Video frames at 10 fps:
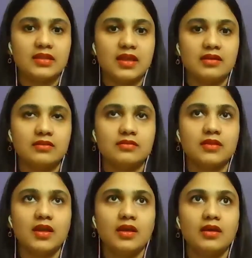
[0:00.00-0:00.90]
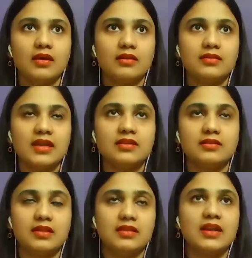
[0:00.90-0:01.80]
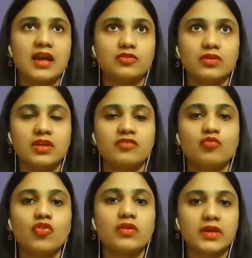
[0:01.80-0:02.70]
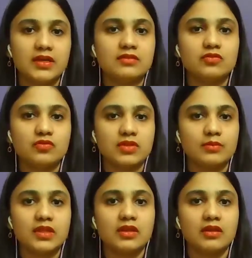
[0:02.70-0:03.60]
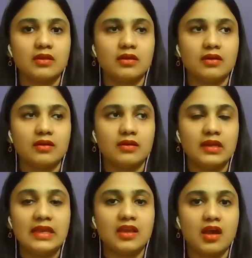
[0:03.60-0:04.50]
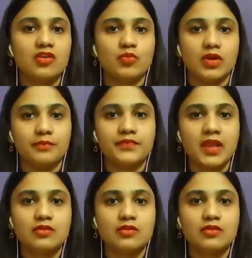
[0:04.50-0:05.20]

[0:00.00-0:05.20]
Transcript: and that actually gives more credence to something like karma.